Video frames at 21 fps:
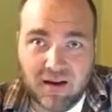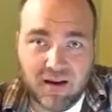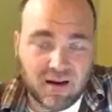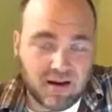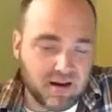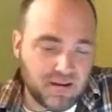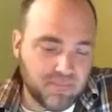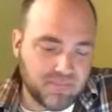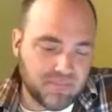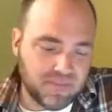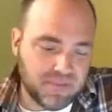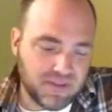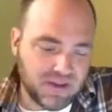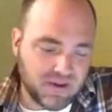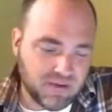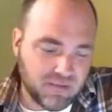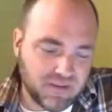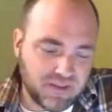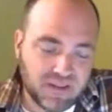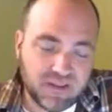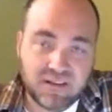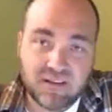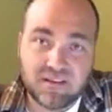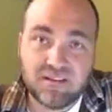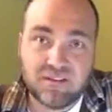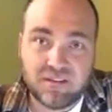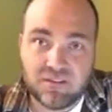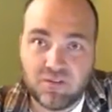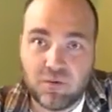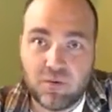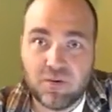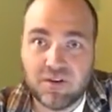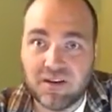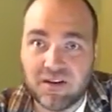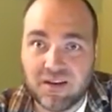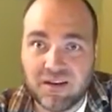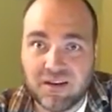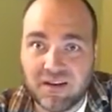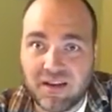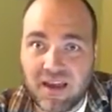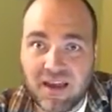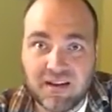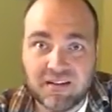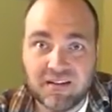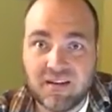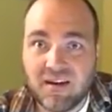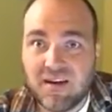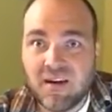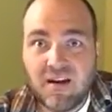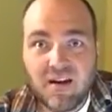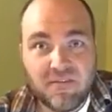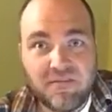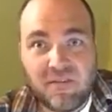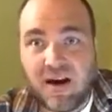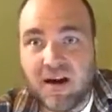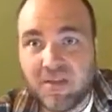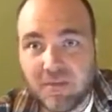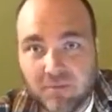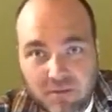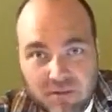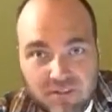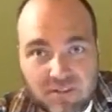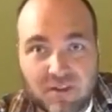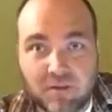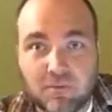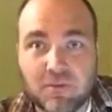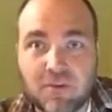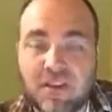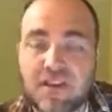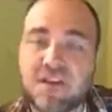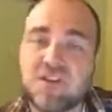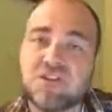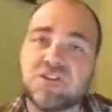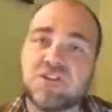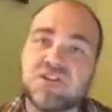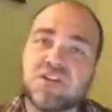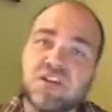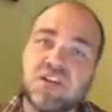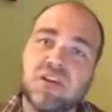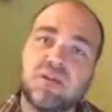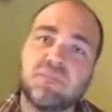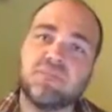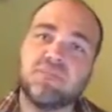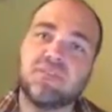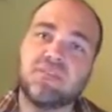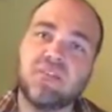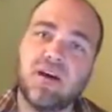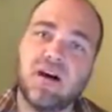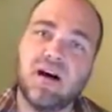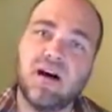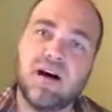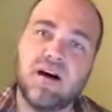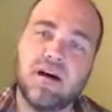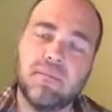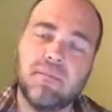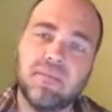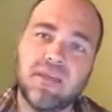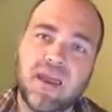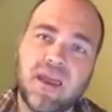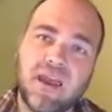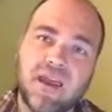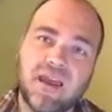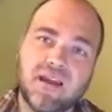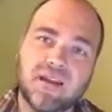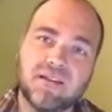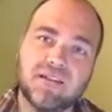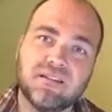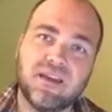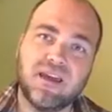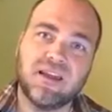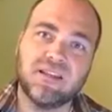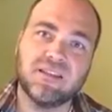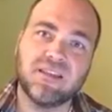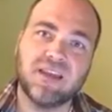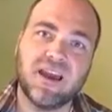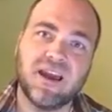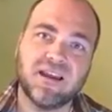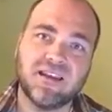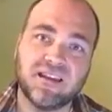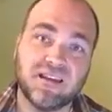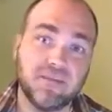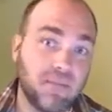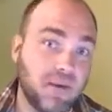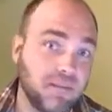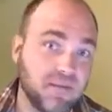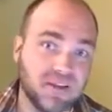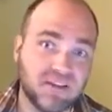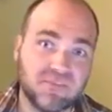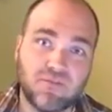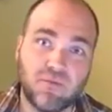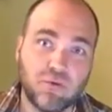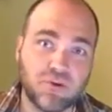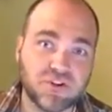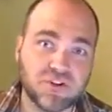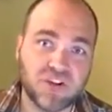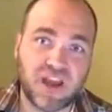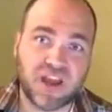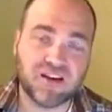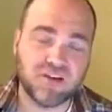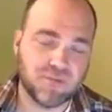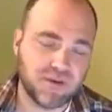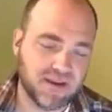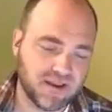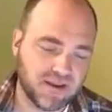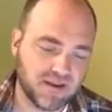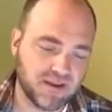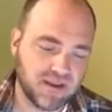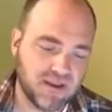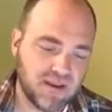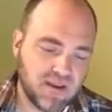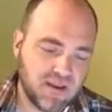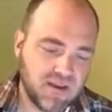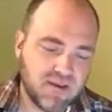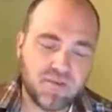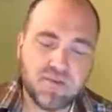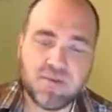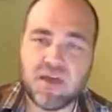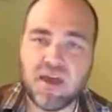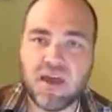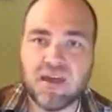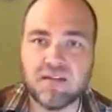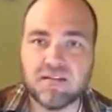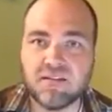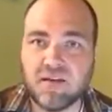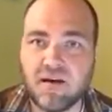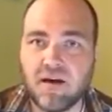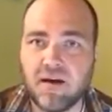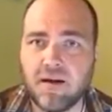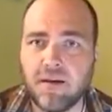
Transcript: and that this is going to connect father and son relationships, and the idea, maybe it's foreshadowing that,